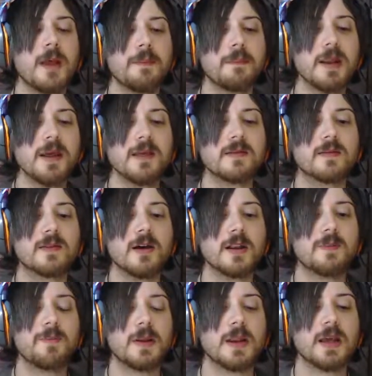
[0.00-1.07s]
Please
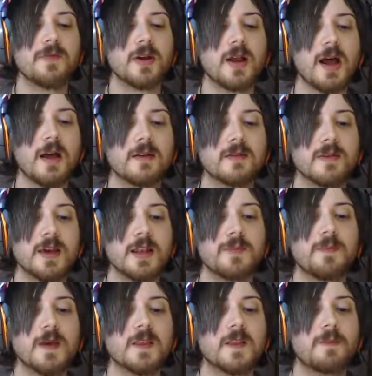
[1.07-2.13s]
don't believe your eyes. It
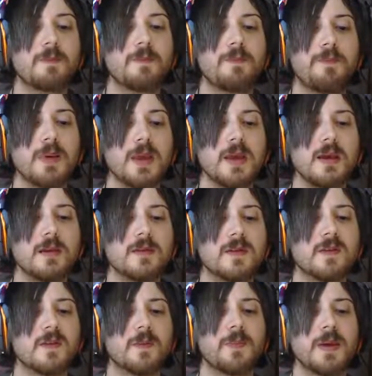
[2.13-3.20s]
must be
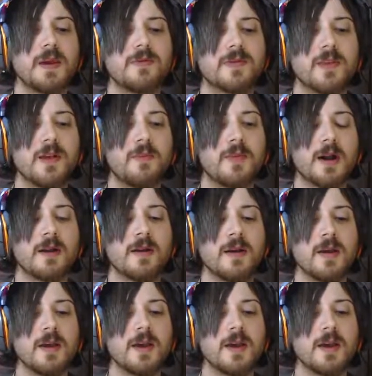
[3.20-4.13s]
disappear somewhere.